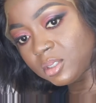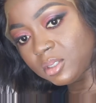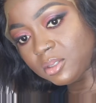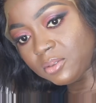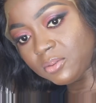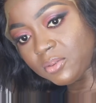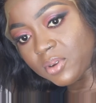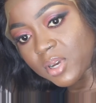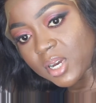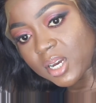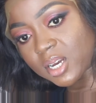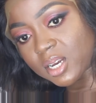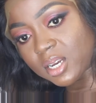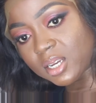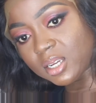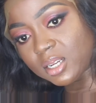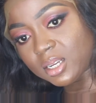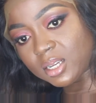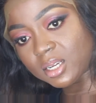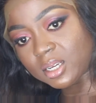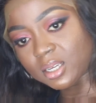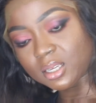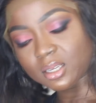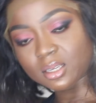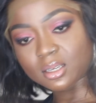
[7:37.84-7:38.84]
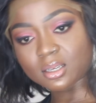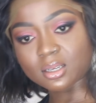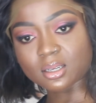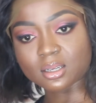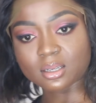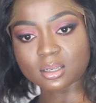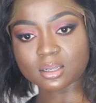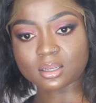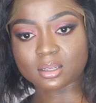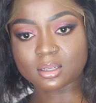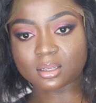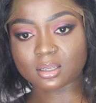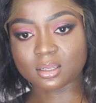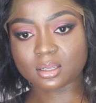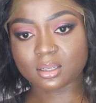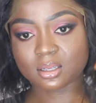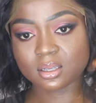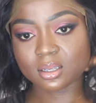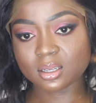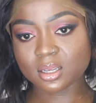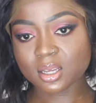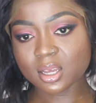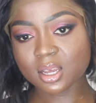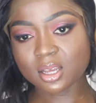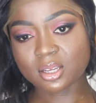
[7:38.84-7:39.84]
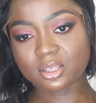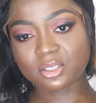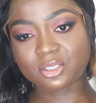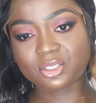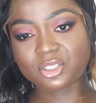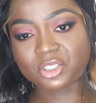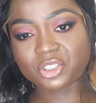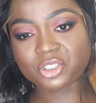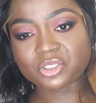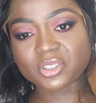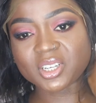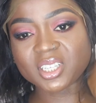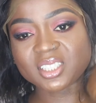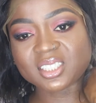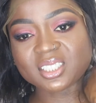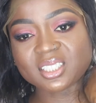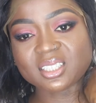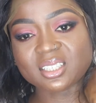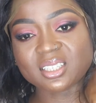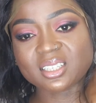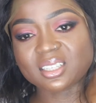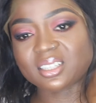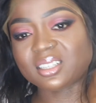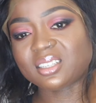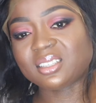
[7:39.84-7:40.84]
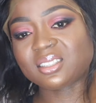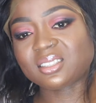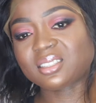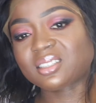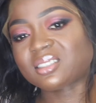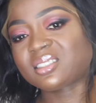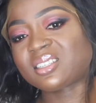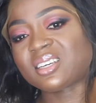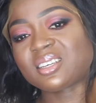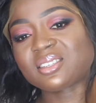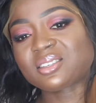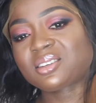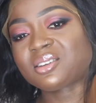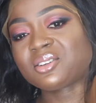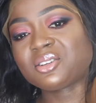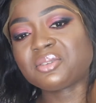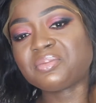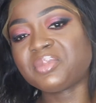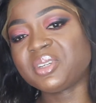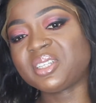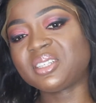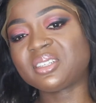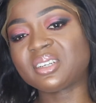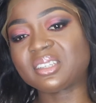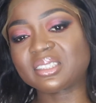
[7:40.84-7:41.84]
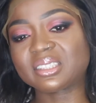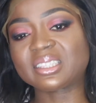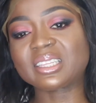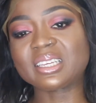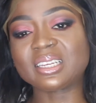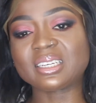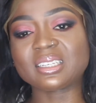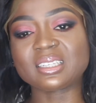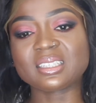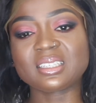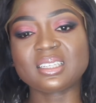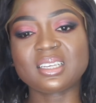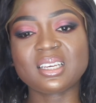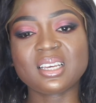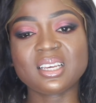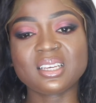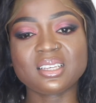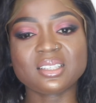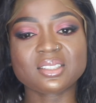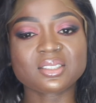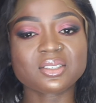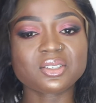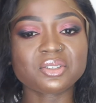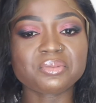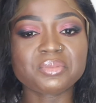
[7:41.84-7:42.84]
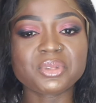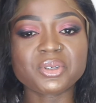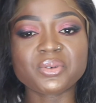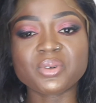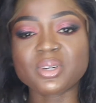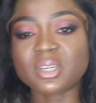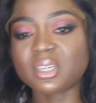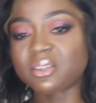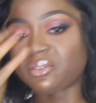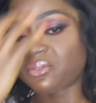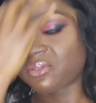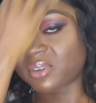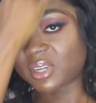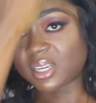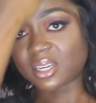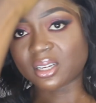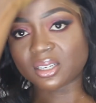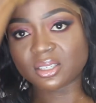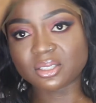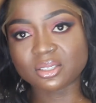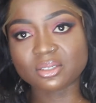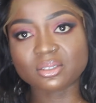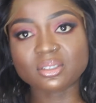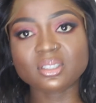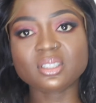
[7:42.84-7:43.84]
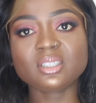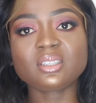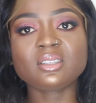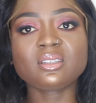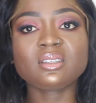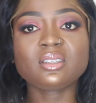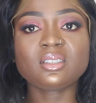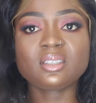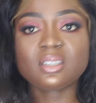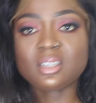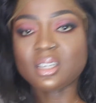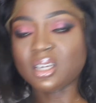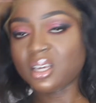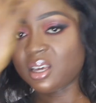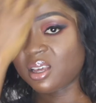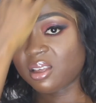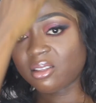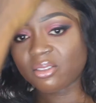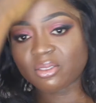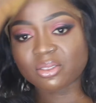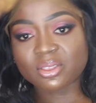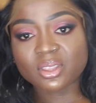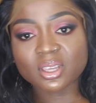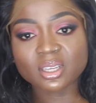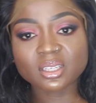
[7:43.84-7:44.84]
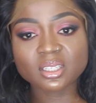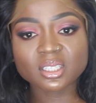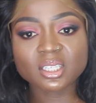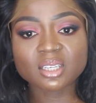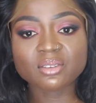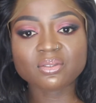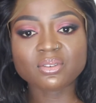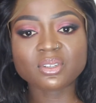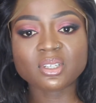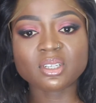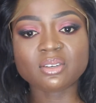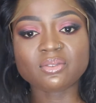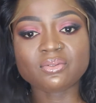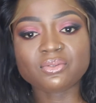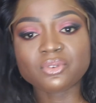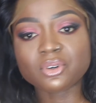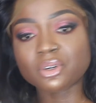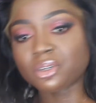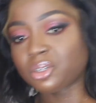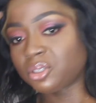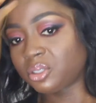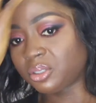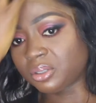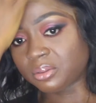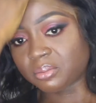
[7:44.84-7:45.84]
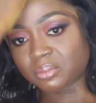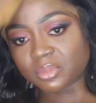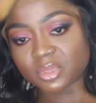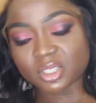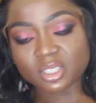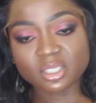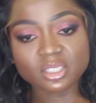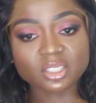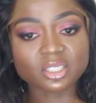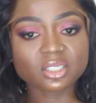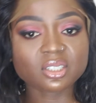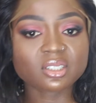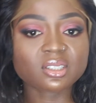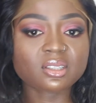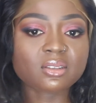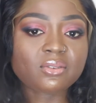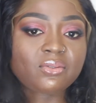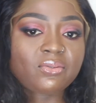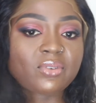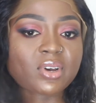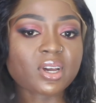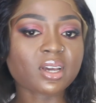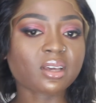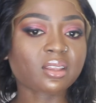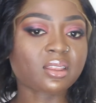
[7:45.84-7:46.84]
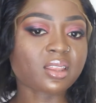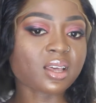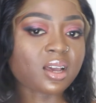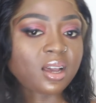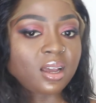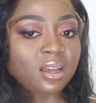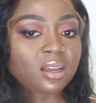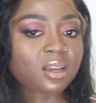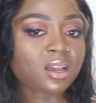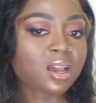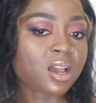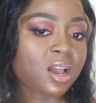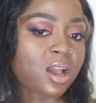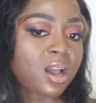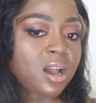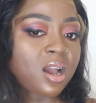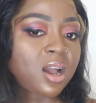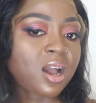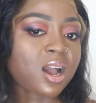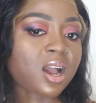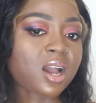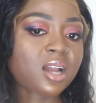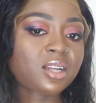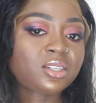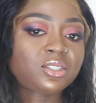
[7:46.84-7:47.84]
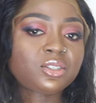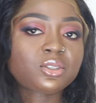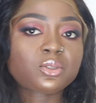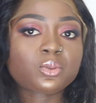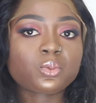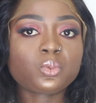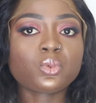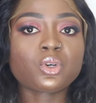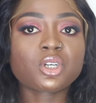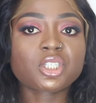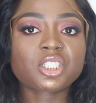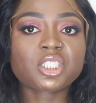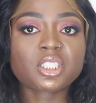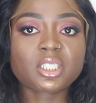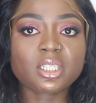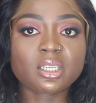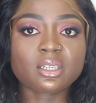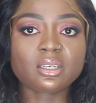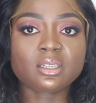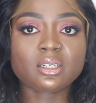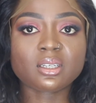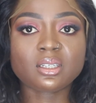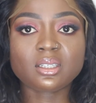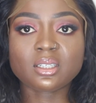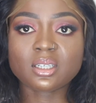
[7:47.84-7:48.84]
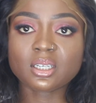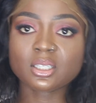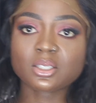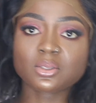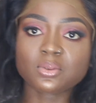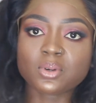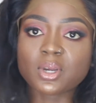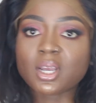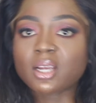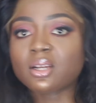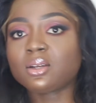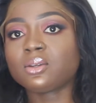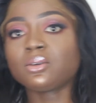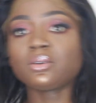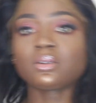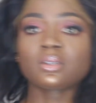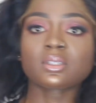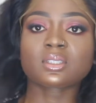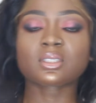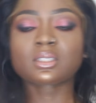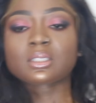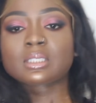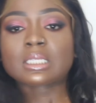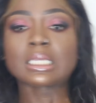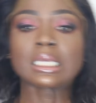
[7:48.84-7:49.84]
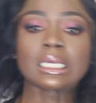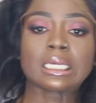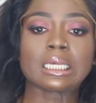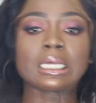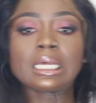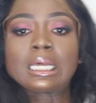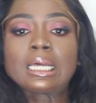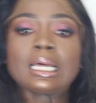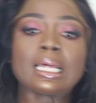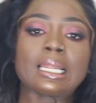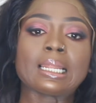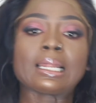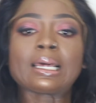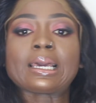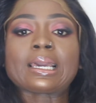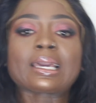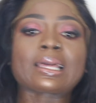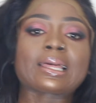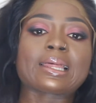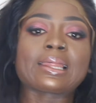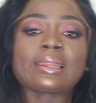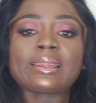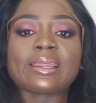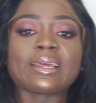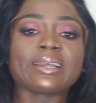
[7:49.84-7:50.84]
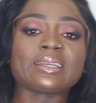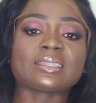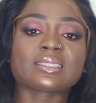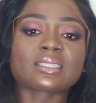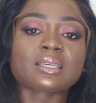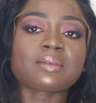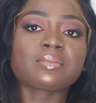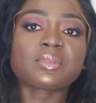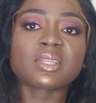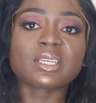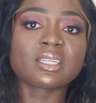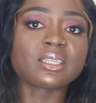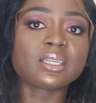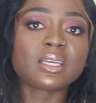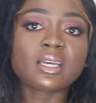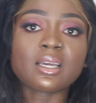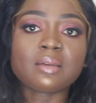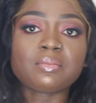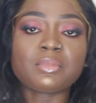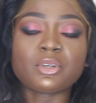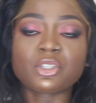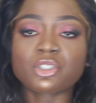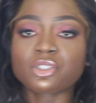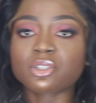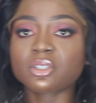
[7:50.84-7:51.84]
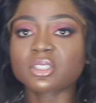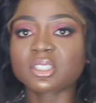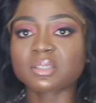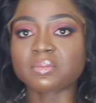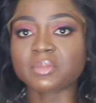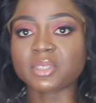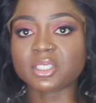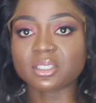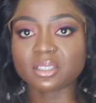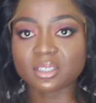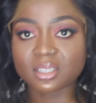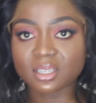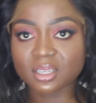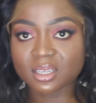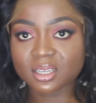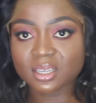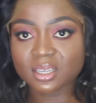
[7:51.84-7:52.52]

If I like straighten it, there's gonna be nothing. It's gonna be really flat. The only thing giving it volume is just the fact that I just washed it, and that's why it looks like there's something there. But trust me,